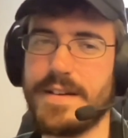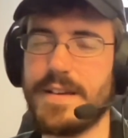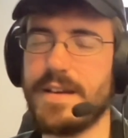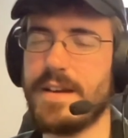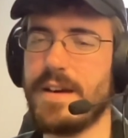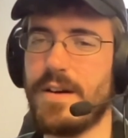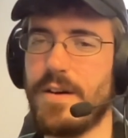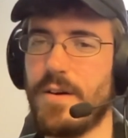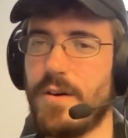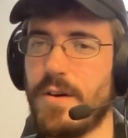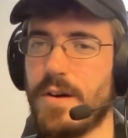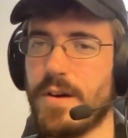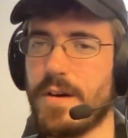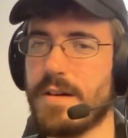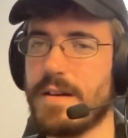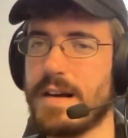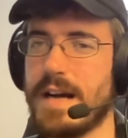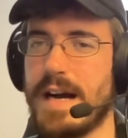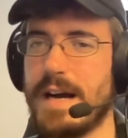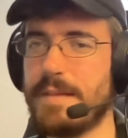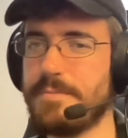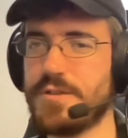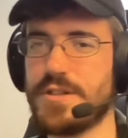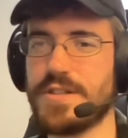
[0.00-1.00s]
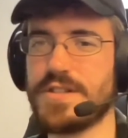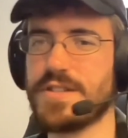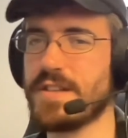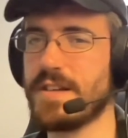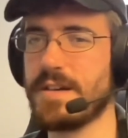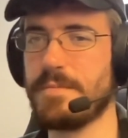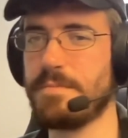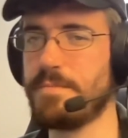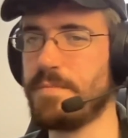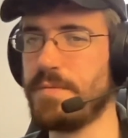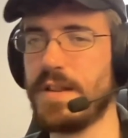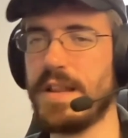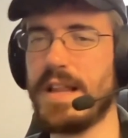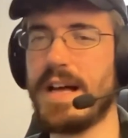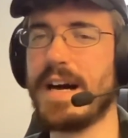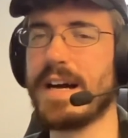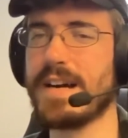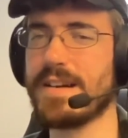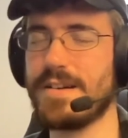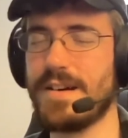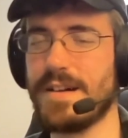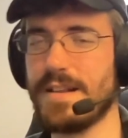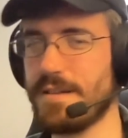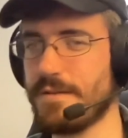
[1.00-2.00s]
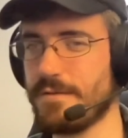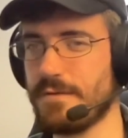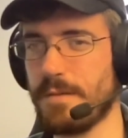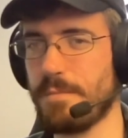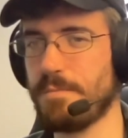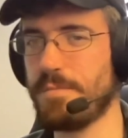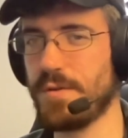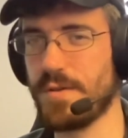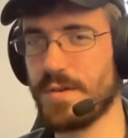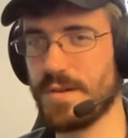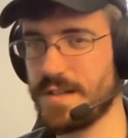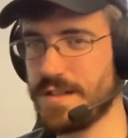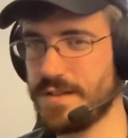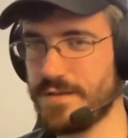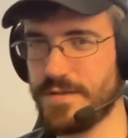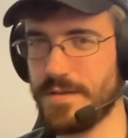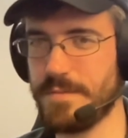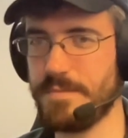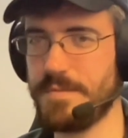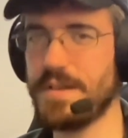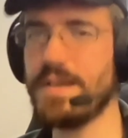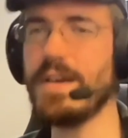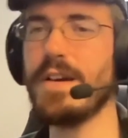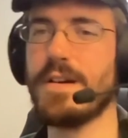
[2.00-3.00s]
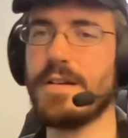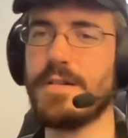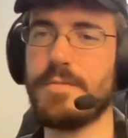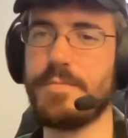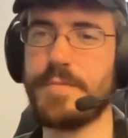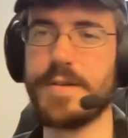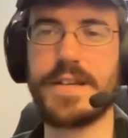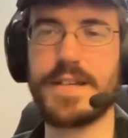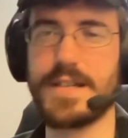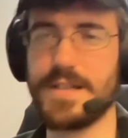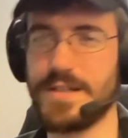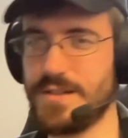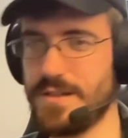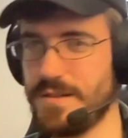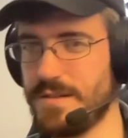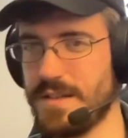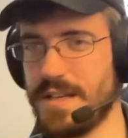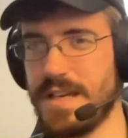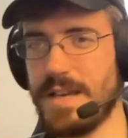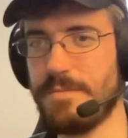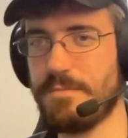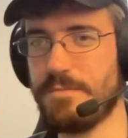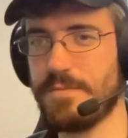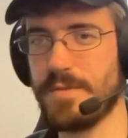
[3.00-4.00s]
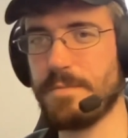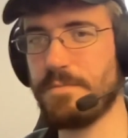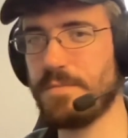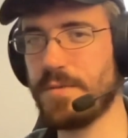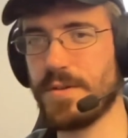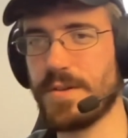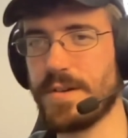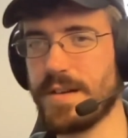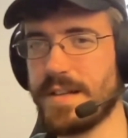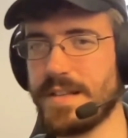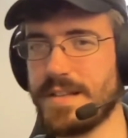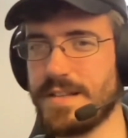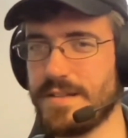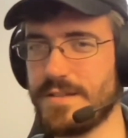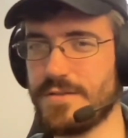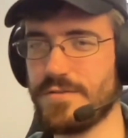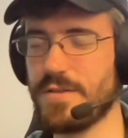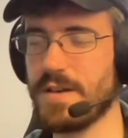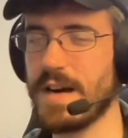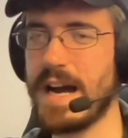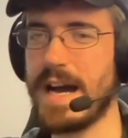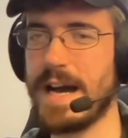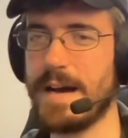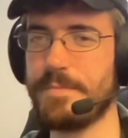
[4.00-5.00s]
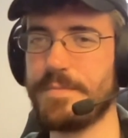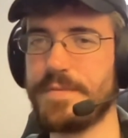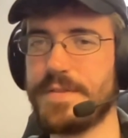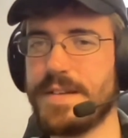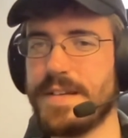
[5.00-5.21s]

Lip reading: or I'm just going to block all the reports from you because you keep reporting crap.